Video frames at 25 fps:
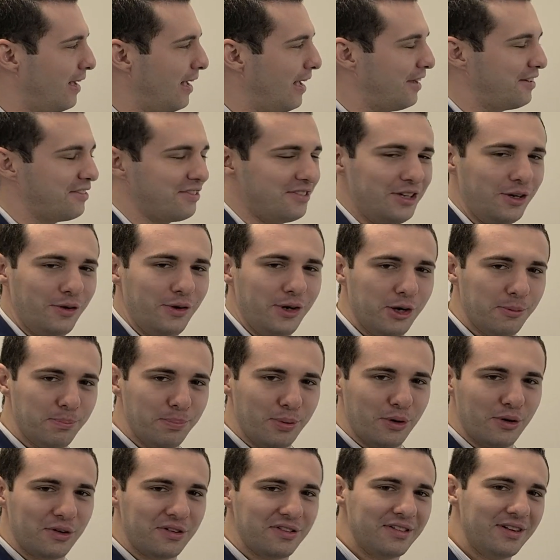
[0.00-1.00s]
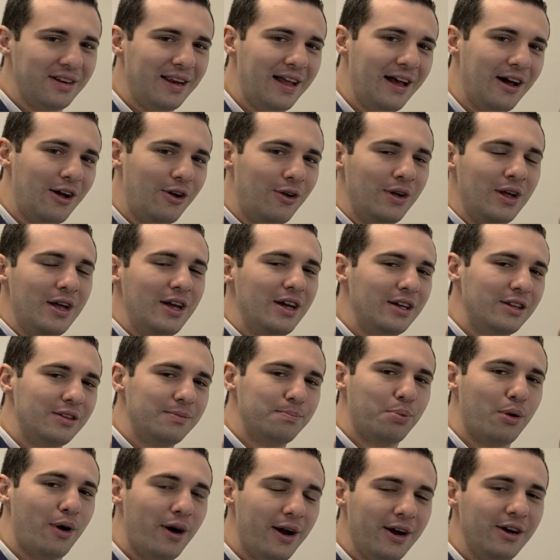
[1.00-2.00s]
exterior personnel
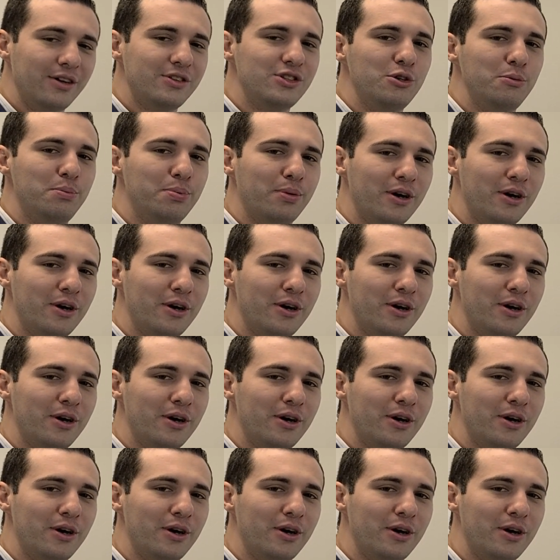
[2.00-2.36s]
prior to